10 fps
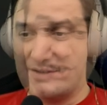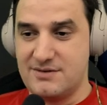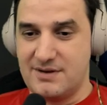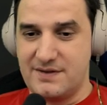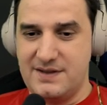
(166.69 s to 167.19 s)

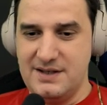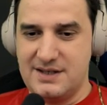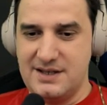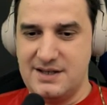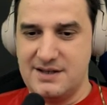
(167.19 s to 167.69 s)
I'm
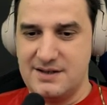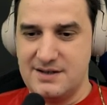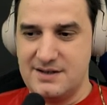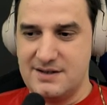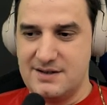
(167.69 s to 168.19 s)
thinking
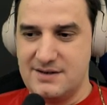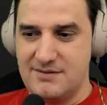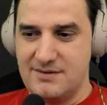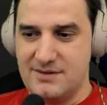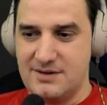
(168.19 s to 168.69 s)

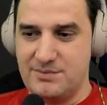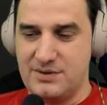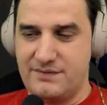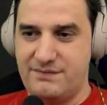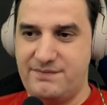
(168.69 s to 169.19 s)
I'm gonna put
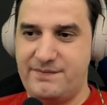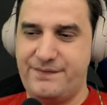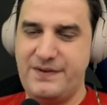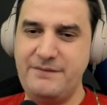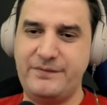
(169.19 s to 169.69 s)

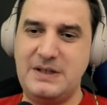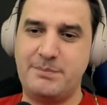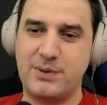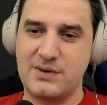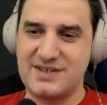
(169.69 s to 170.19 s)

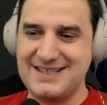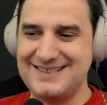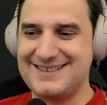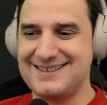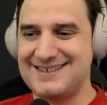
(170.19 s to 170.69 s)

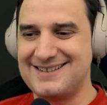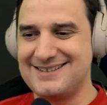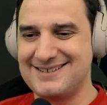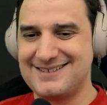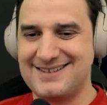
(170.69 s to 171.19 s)
50%
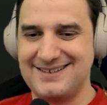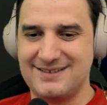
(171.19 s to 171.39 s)
render scale.